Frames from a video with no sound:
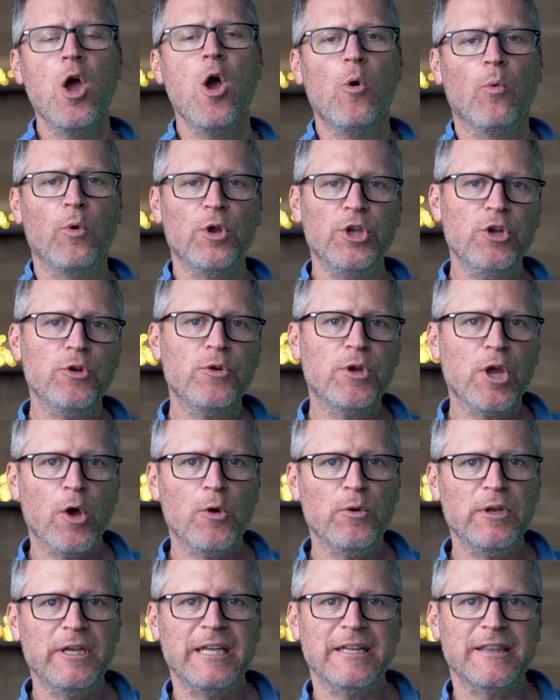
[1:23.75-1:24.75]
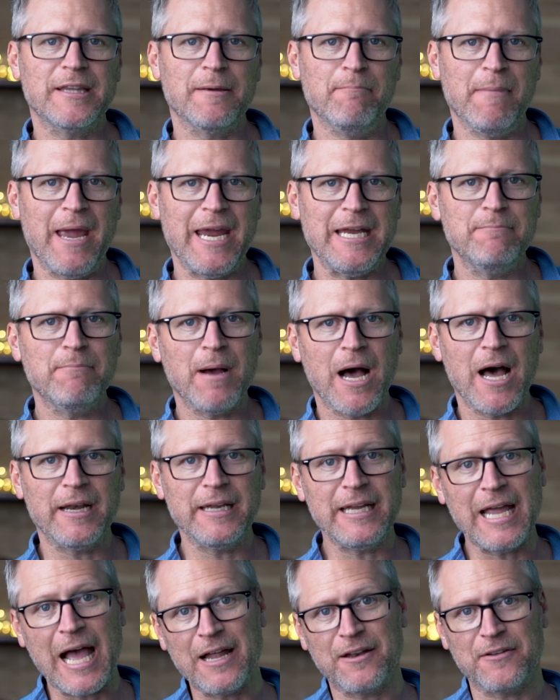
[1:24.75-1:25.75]
When you go to get the main
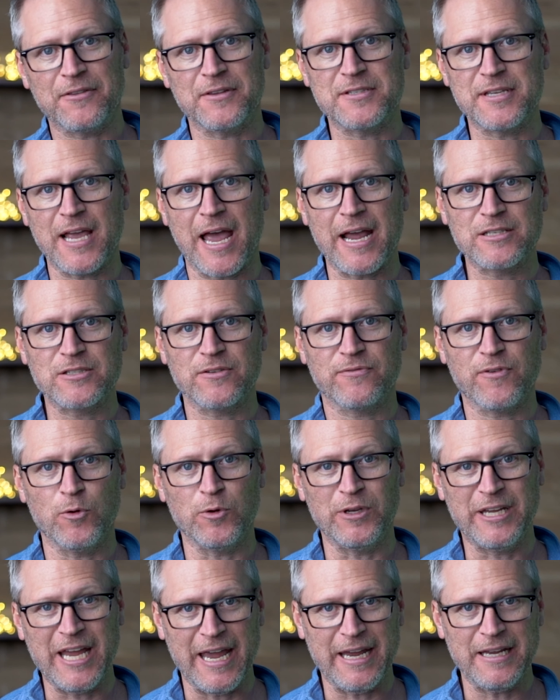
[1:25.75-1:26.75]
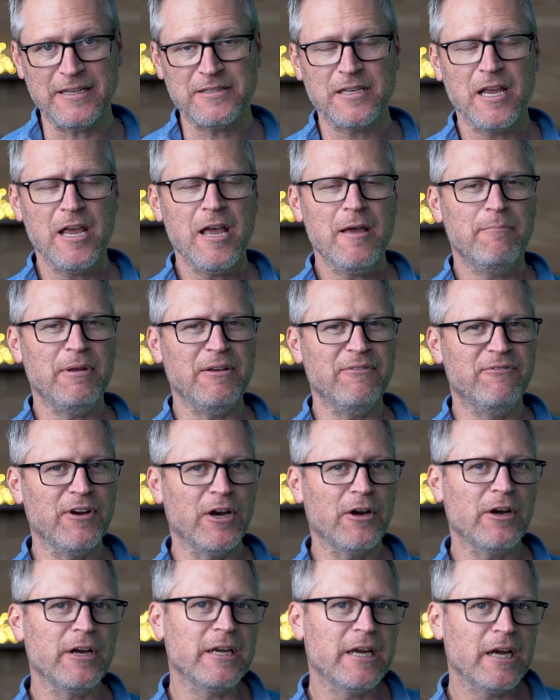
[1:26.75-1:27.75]
body out of the saxophone case, be
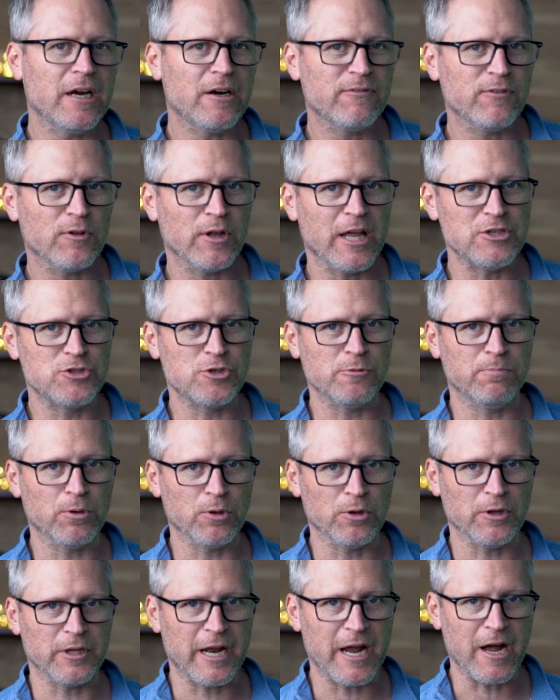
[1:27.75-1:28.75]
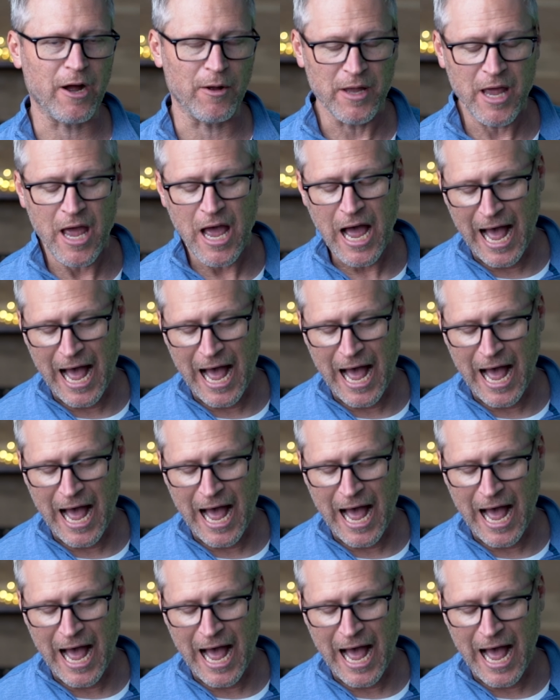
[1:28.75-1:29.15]
very careful as you pull it out.